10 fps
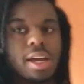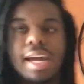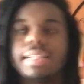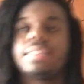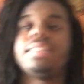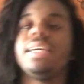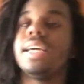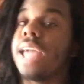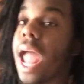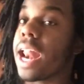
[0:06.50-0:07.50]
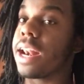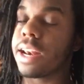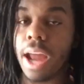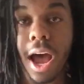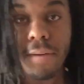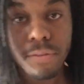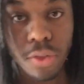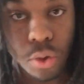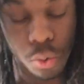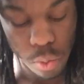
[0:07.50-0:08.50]
It's the end of
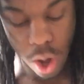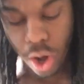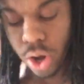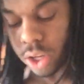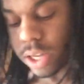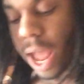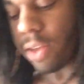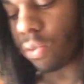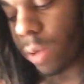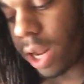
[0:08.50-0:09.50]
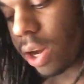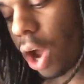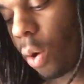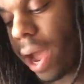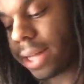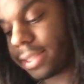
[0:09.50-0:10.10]
the world as we know it.